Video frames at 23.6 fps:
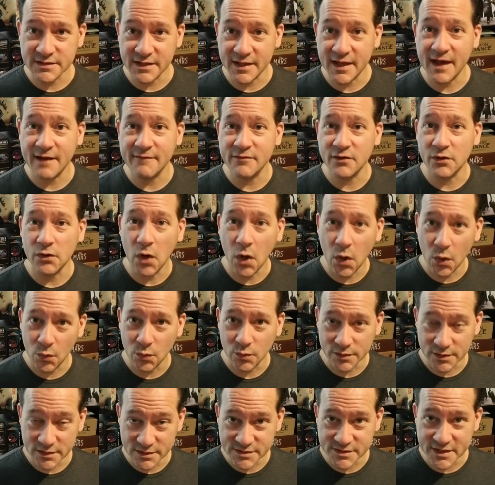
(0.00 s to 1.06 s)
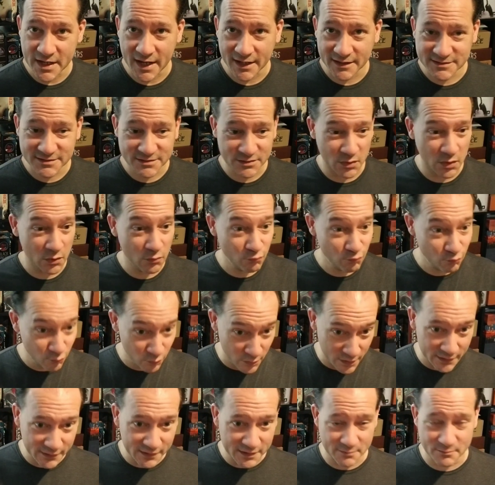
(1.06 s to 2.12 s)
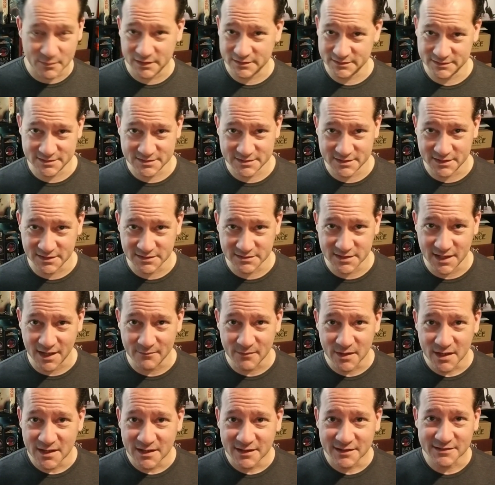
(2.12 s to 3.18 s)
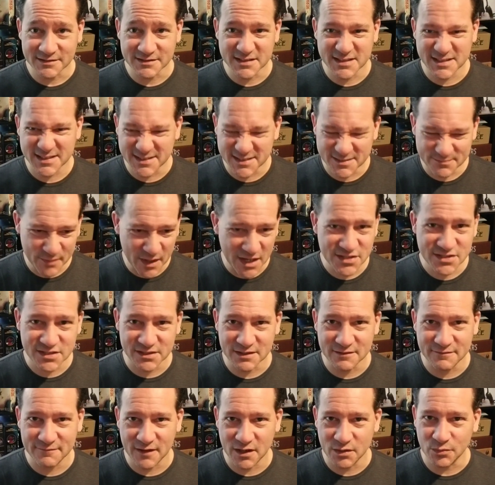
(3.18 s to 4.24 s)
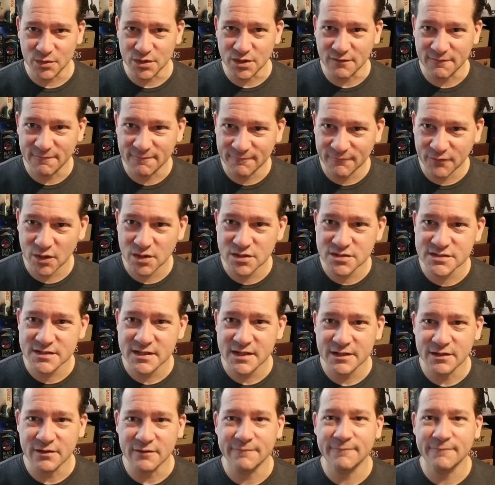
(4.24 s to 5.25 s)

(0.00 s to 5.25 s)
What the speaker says: They have their own deck, so it really mixes things up, because this is especially fun when your first